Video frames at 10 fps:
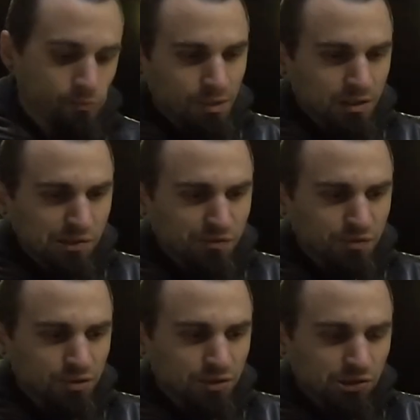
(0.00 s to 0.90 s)
As for
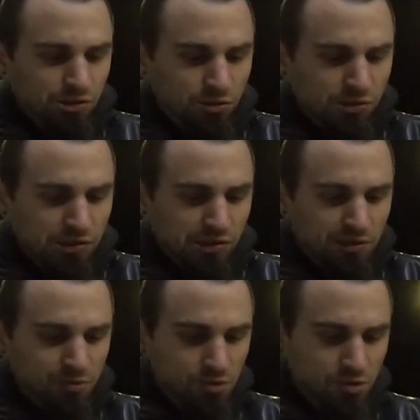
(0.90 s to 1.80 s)
the sauces,
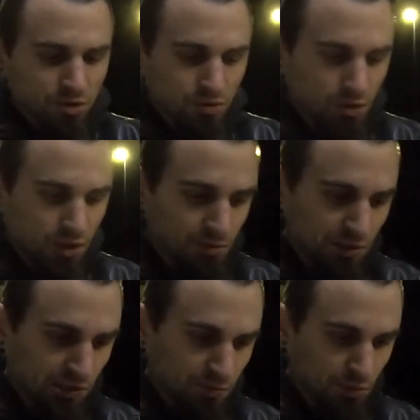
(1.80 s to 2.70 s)
I'm not sure what am I
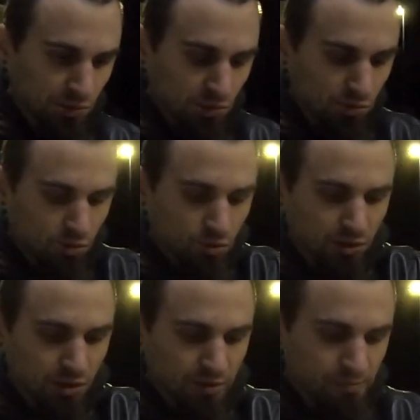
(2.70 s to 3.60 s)
supposed to do with
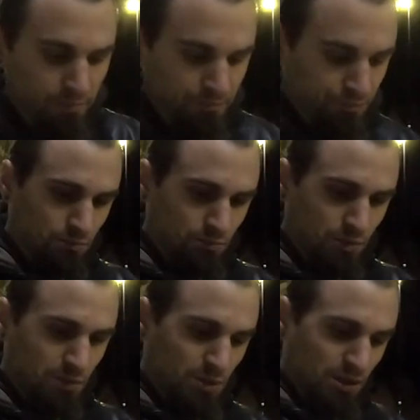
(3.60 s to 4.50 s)
them.
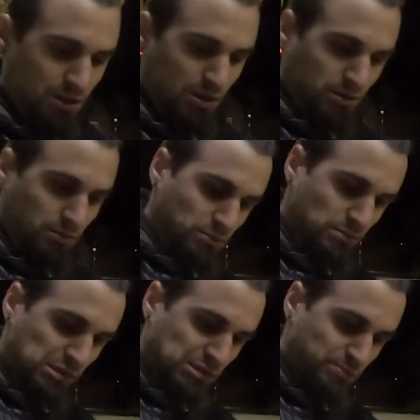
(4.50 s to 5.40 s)
Maybe I can
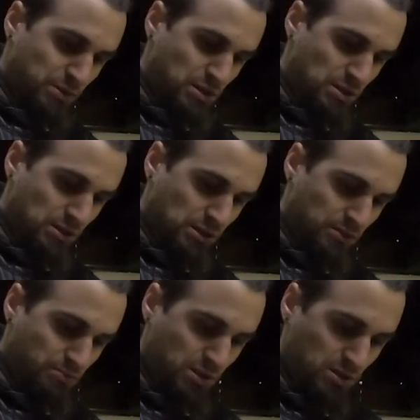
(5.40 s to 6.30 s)
sprinkle a
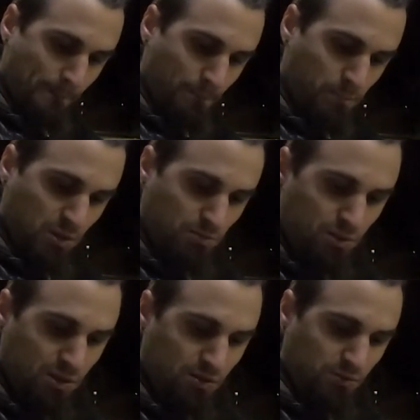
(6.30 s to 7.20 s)
bit by
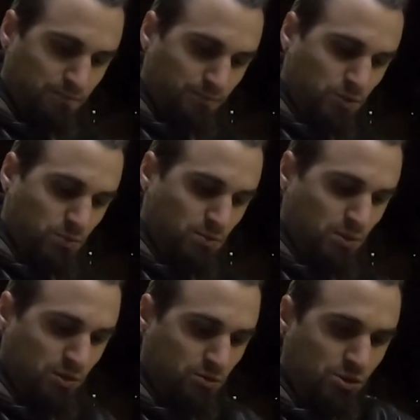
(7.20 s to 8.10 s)
bit, or maybe I
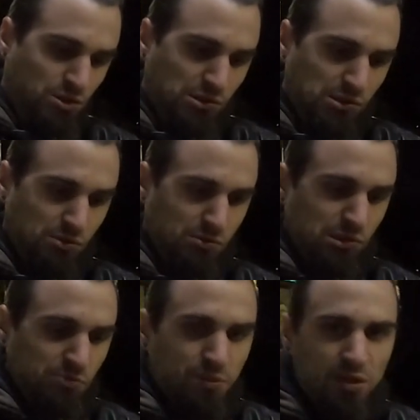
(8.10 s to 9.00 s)
could just
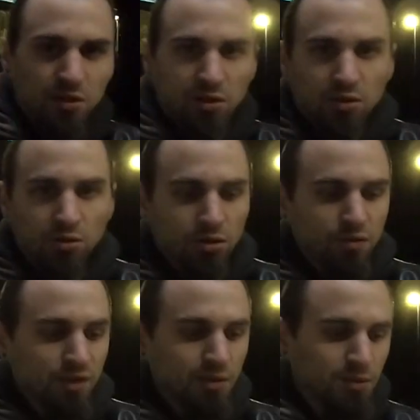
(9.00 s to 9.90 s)
sprinkle all
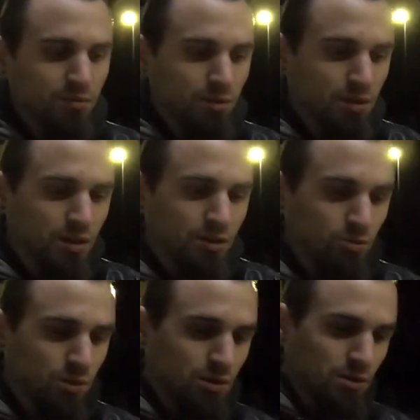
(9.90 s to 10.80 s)
of them and be done
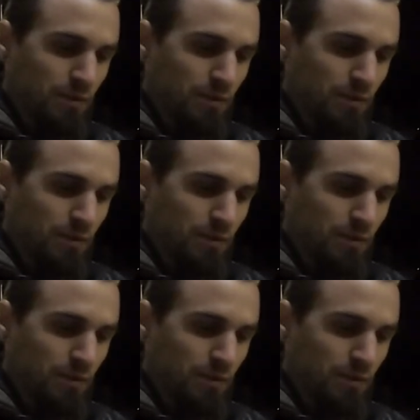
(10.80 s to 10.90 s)
with it.